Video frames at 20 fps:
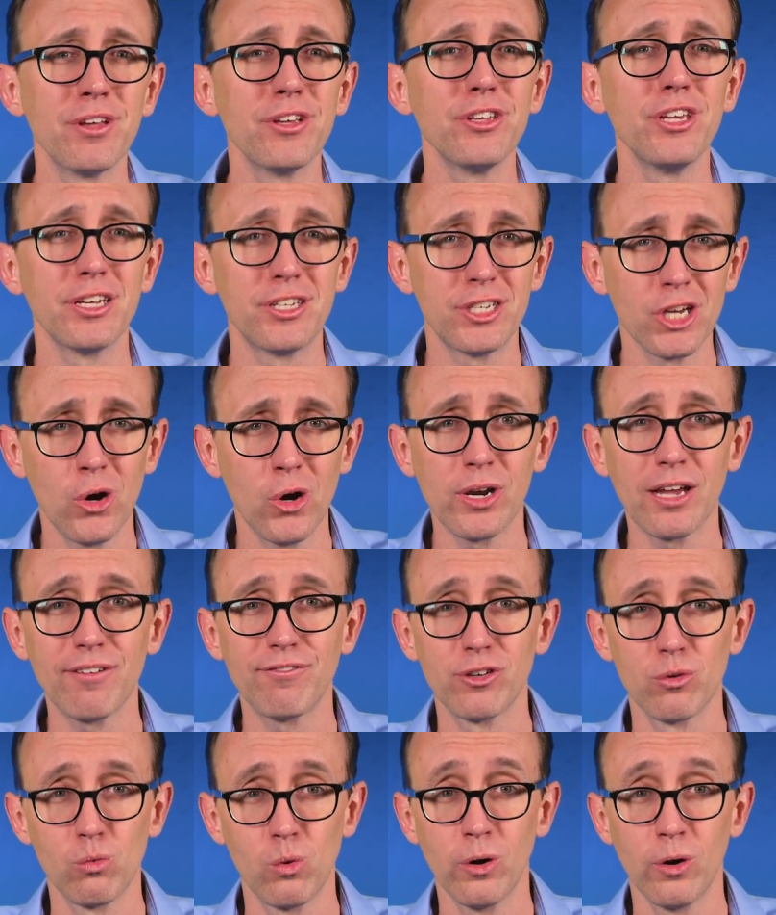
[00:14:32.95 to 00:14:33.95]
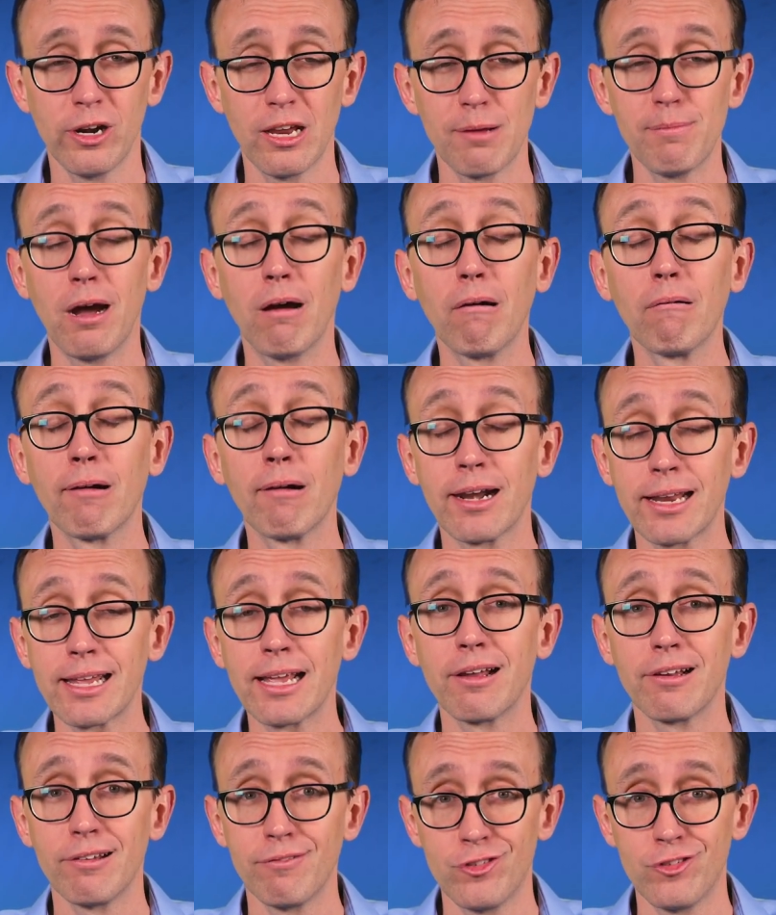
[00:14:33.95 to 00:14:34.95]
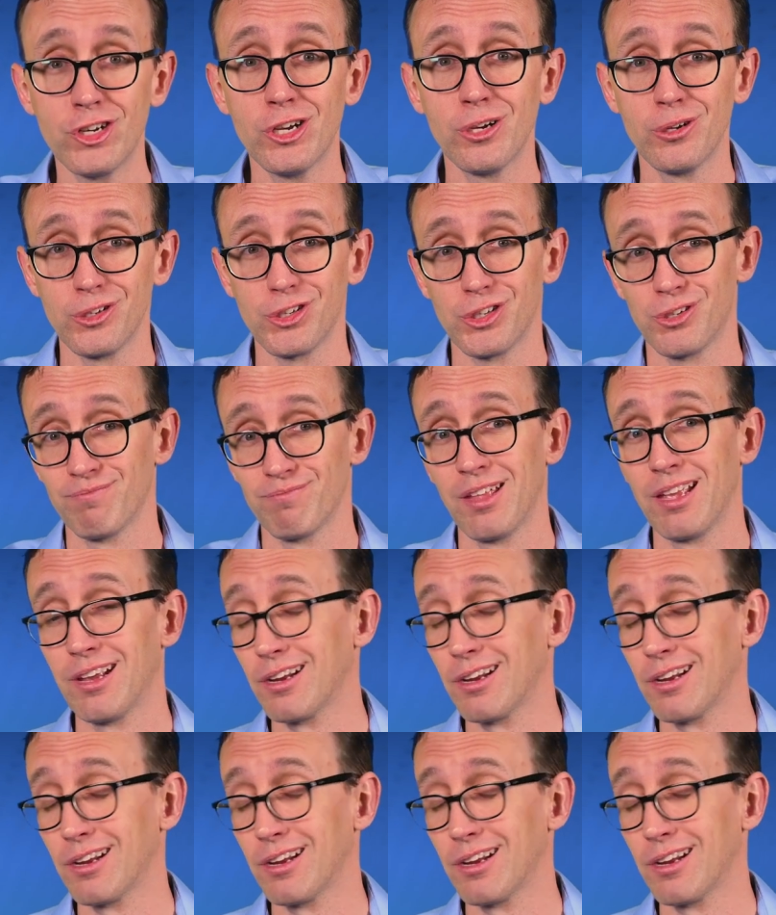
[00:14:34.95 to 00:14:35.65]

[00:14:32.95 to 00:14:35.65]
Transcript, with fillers: you don't have to worry about running out of juice.